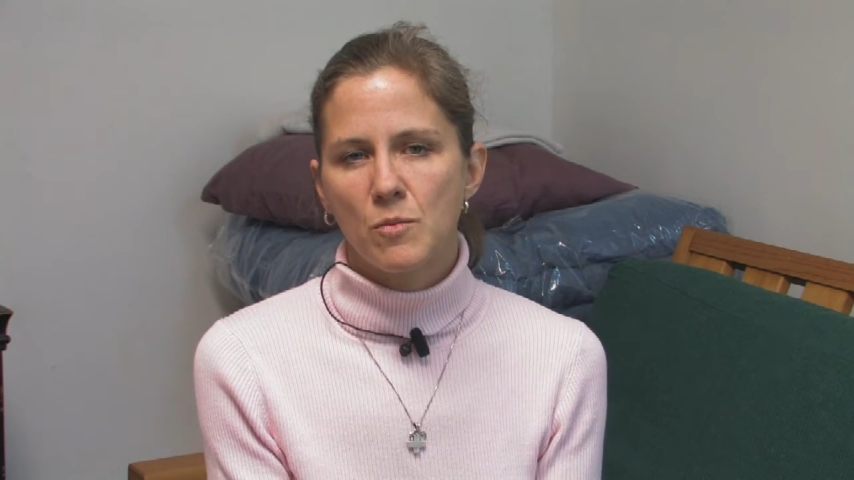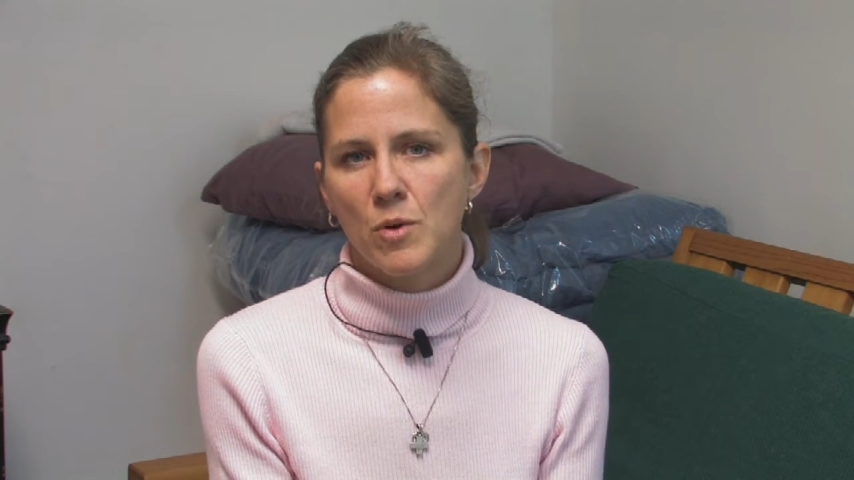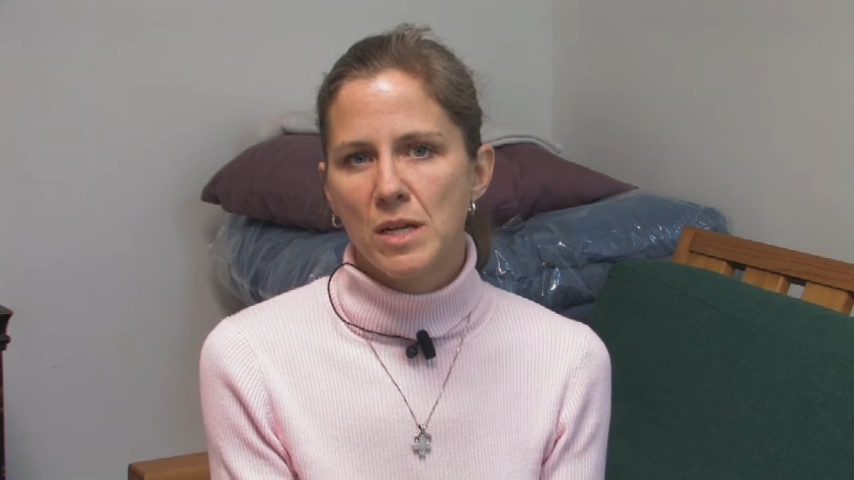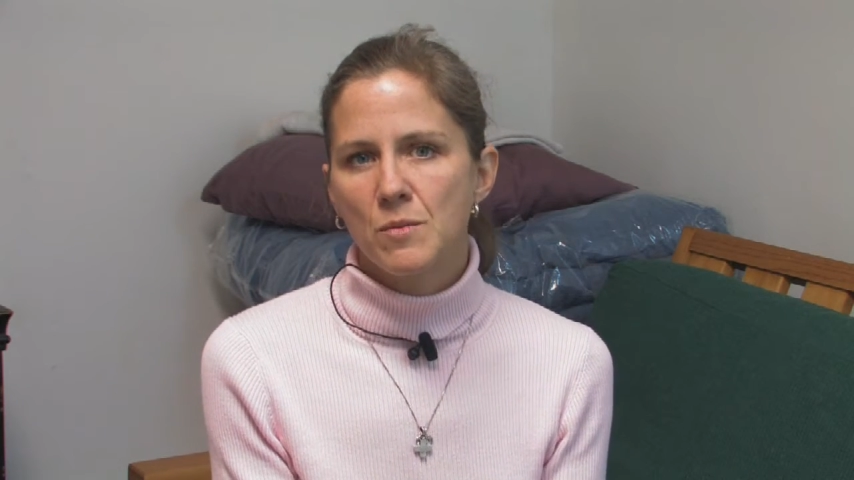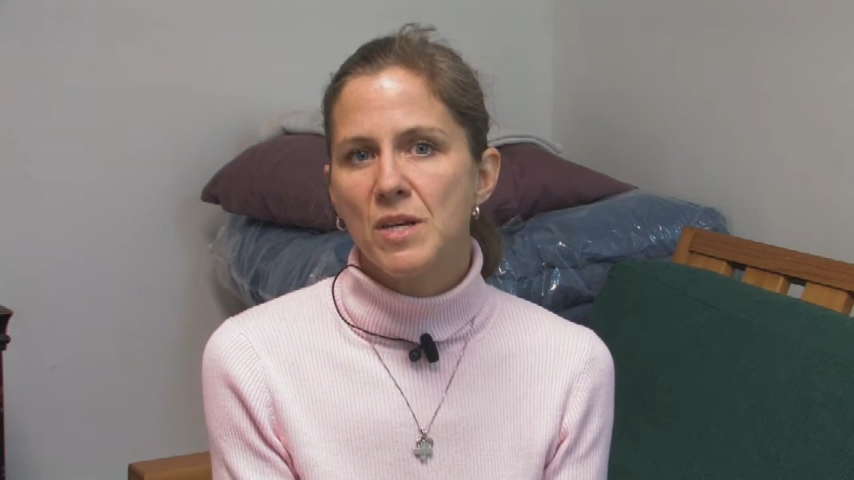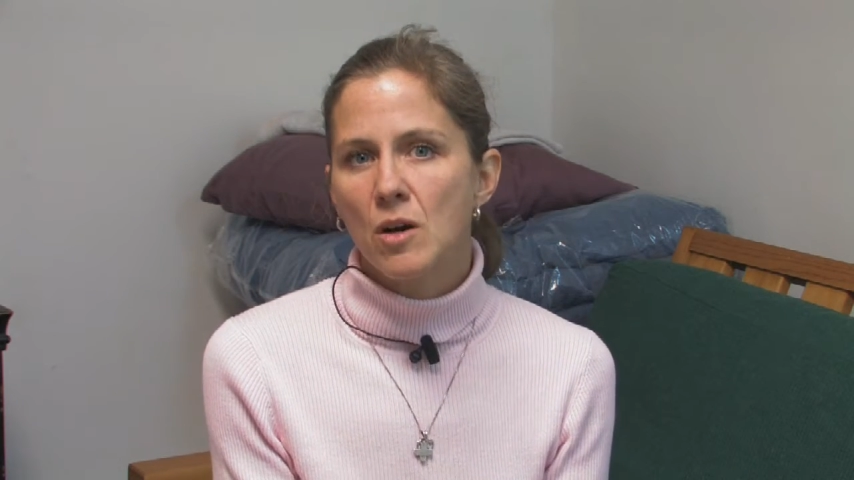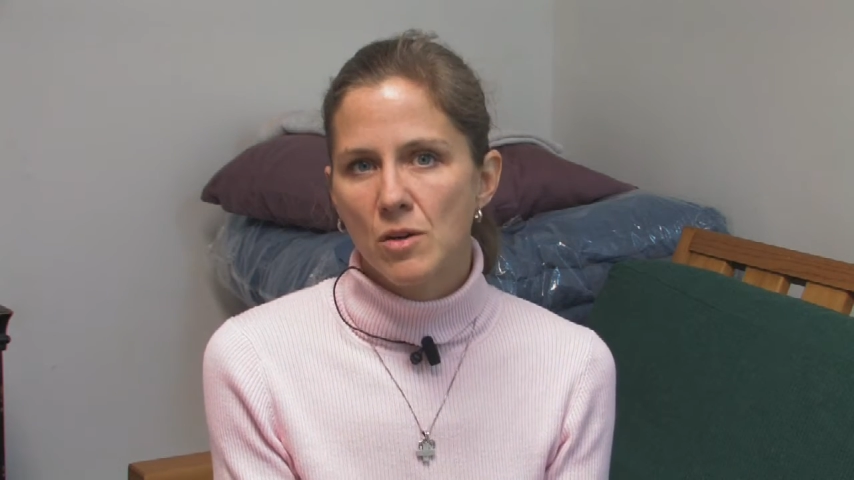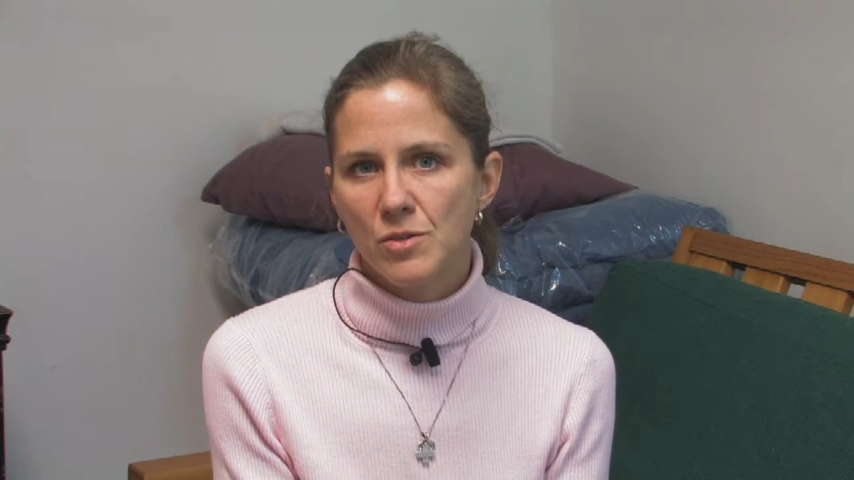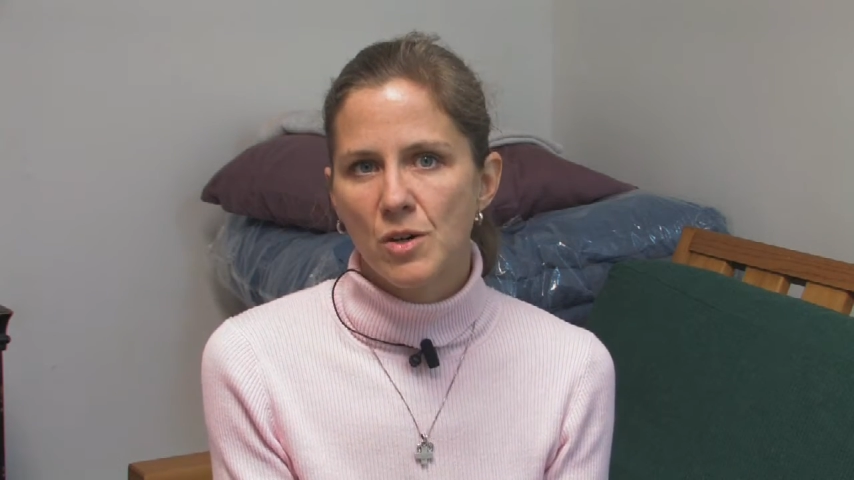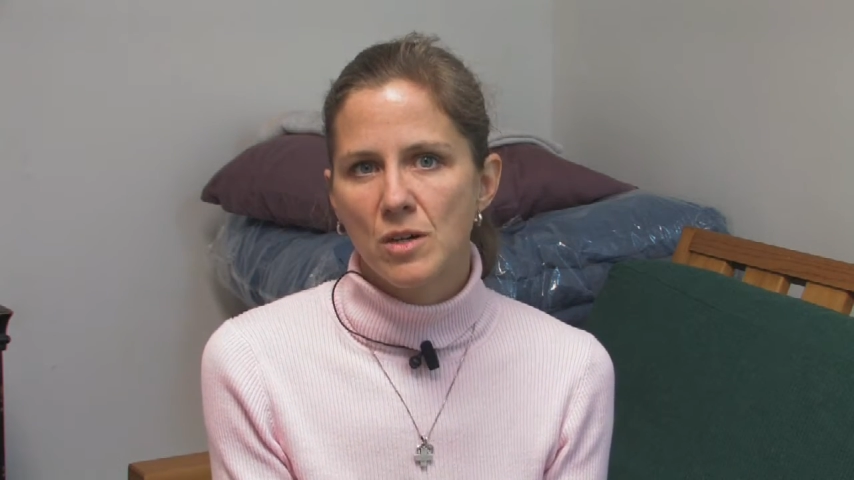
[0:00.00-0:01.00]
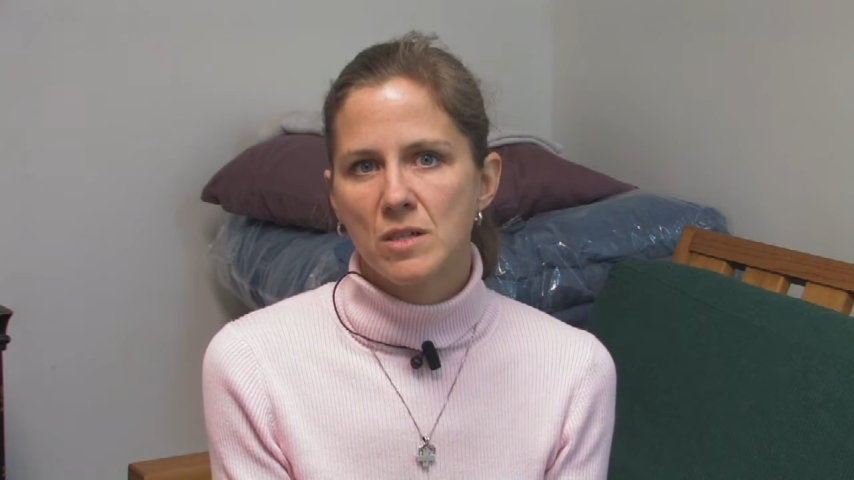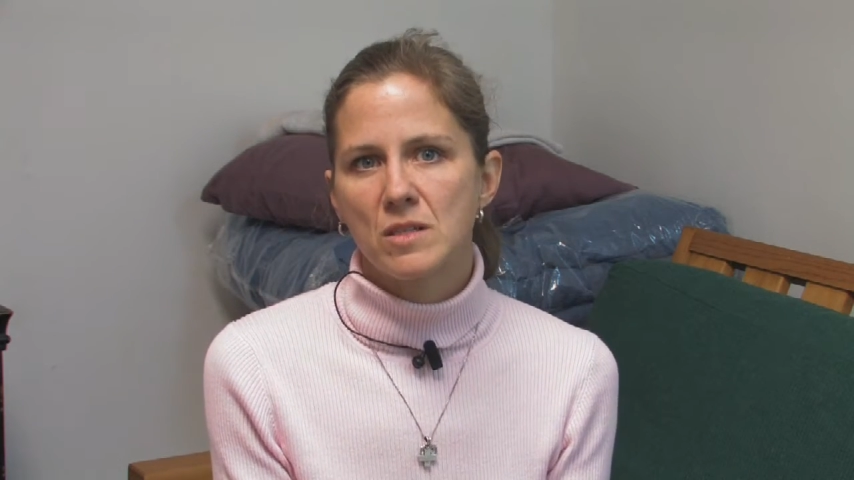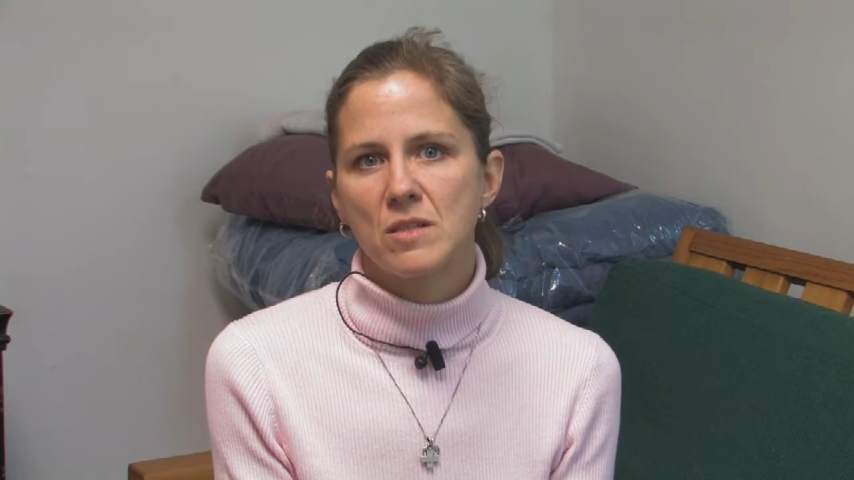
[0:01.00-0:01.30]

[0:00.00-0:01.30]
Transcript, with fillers: bred to be guard dogs,